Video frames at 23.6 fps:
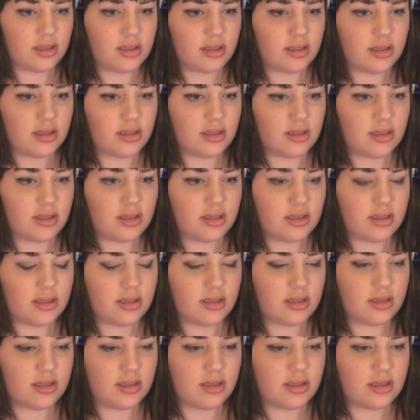
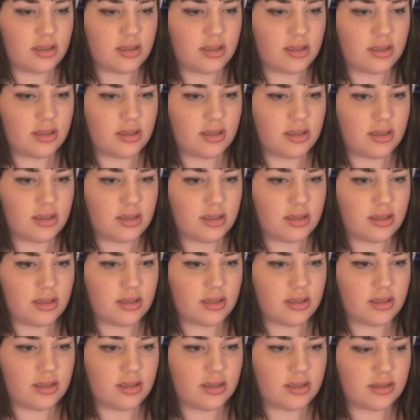
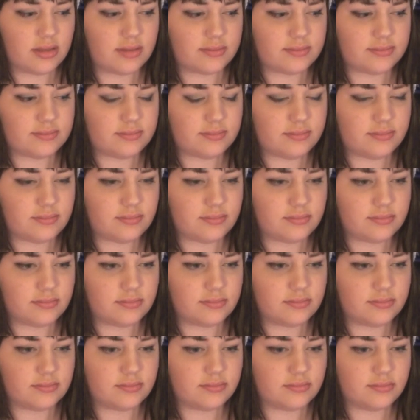
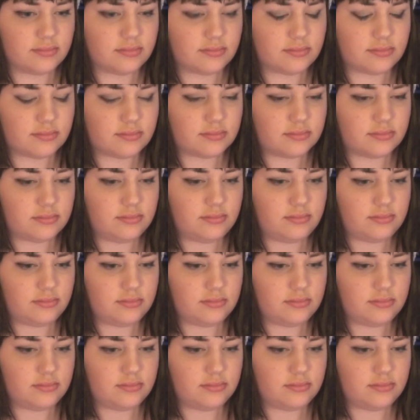This person isn't speaking.